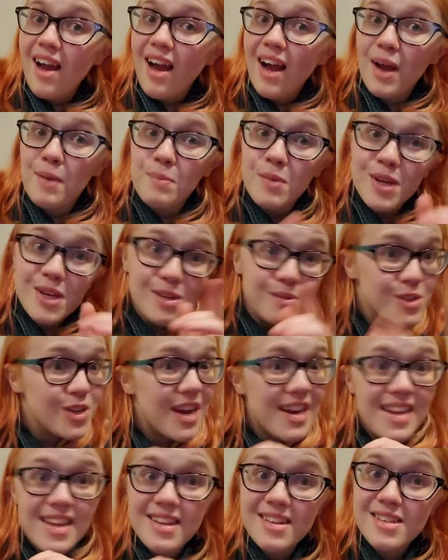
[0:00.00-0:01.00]
I'm going to
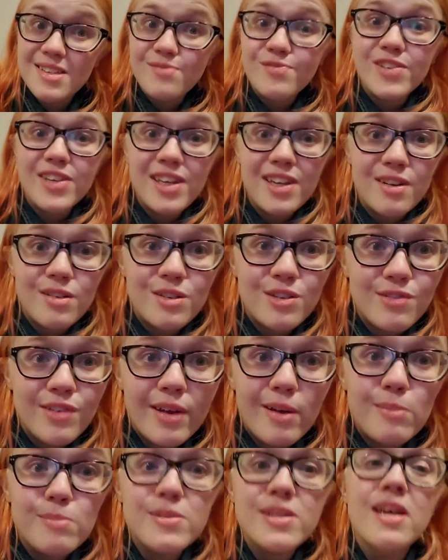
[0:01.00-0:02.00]
try to get some videos
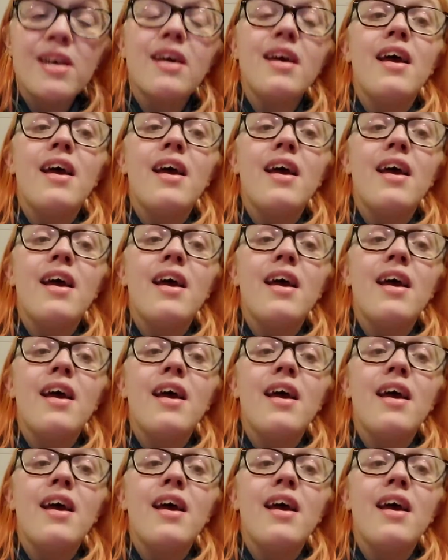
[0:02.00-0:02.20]
filmed.